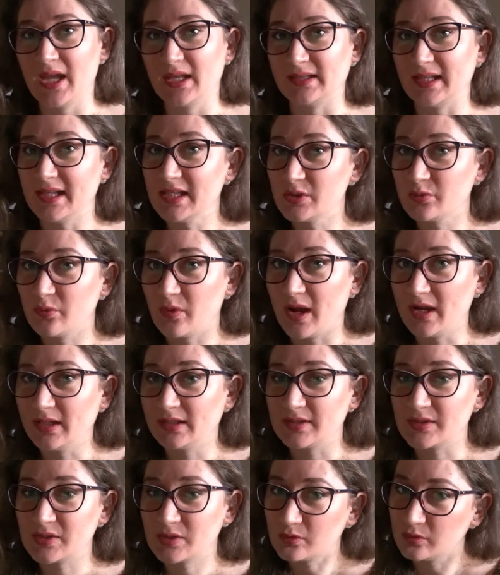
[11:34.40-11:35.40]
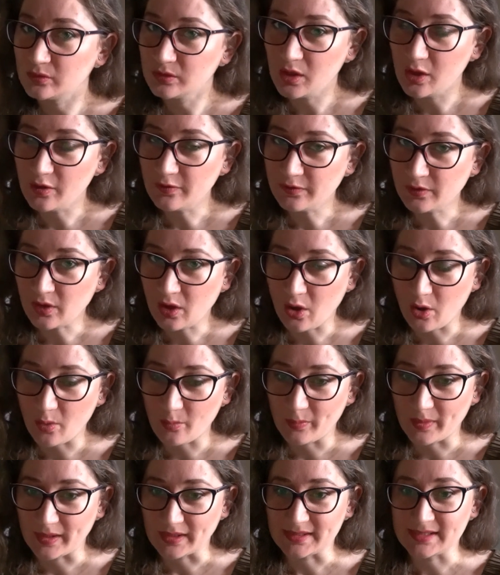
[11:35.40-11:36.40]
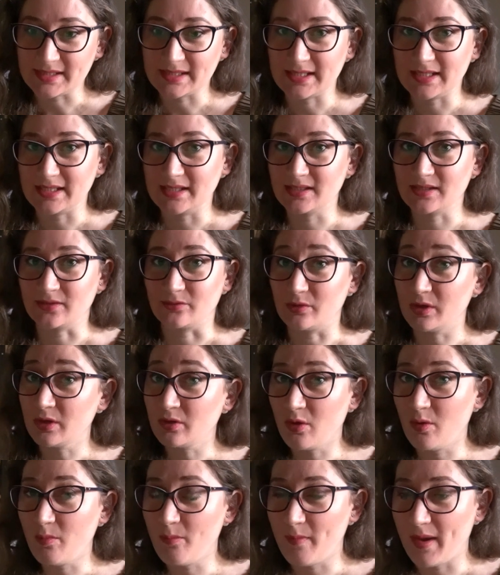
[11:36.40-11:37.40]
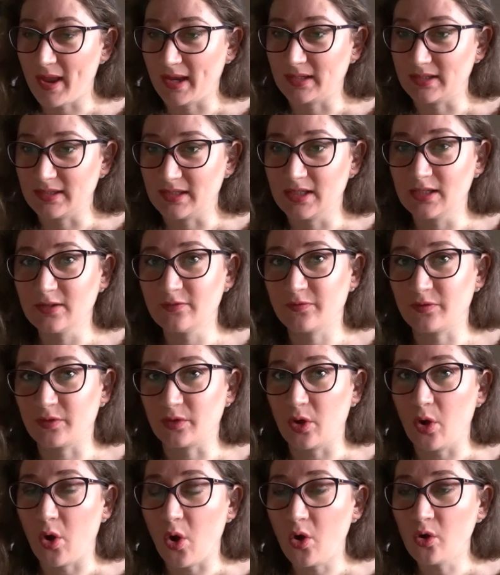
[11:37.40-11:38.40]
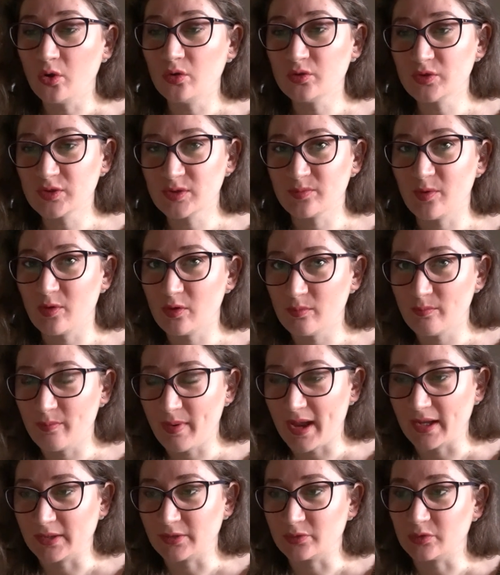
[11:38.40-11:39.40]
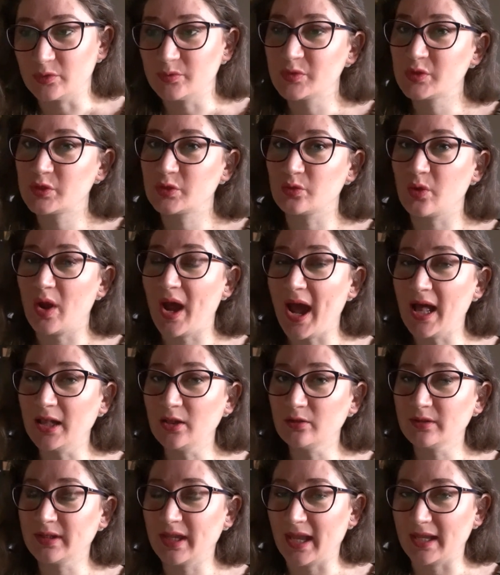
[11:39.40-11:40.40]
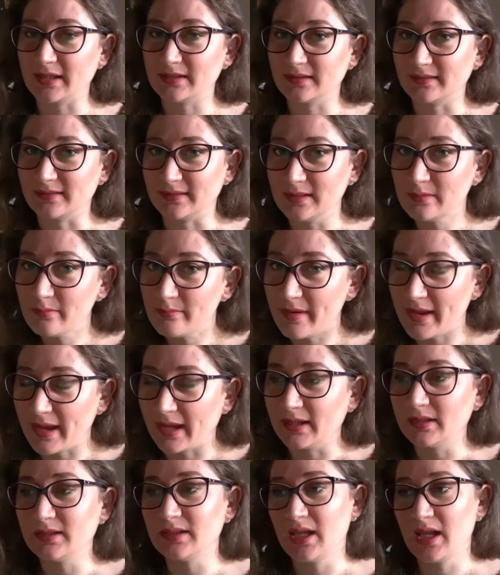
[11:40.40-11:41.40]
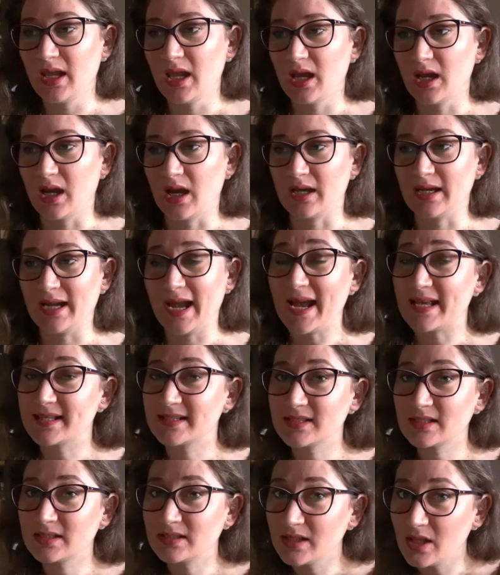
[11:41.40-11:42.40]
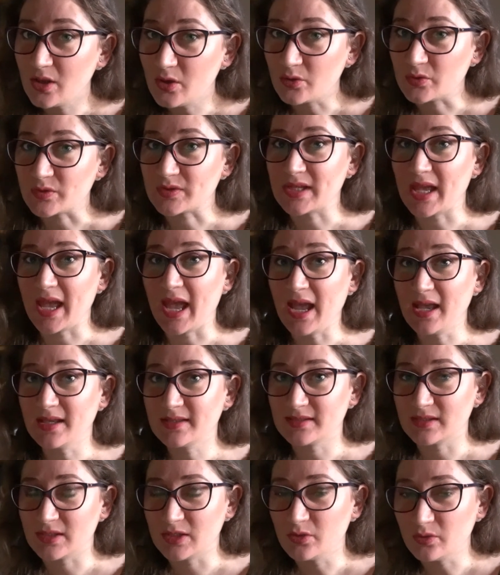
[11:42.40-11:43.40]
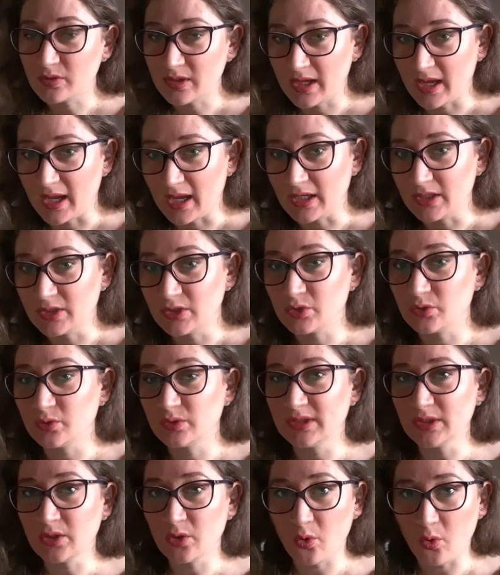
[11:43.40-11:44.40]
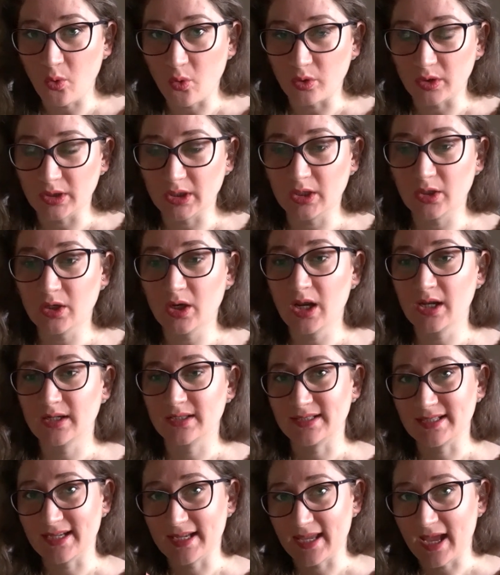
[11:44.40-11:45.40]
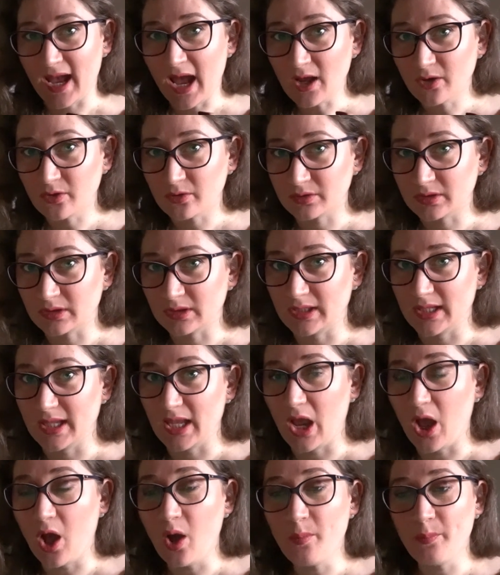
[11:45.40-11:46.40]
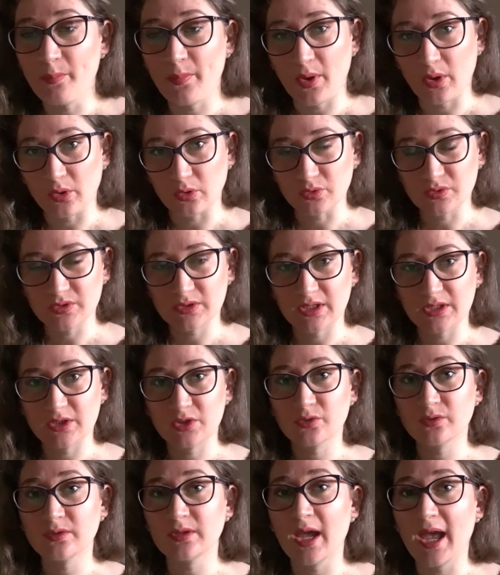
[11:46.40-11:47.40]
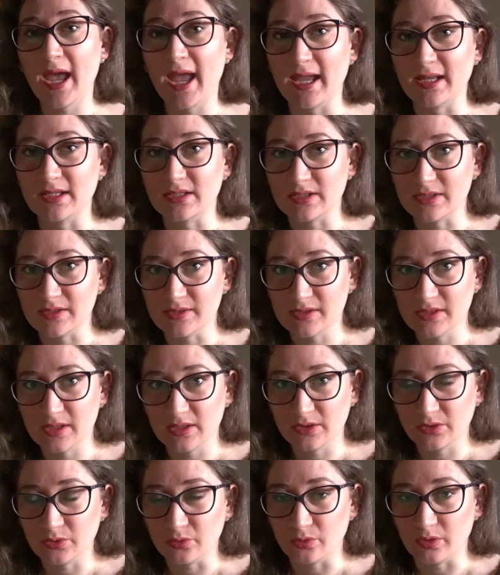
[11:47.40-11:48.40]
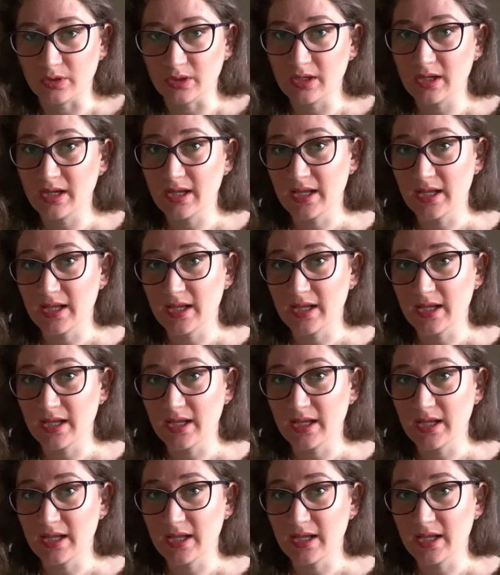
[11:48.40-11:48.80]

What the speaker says: that's why the School of Compass is recommending for all small bedrooms to allocate the bed as close as you can to the corner diagonally opposed to the entrance door.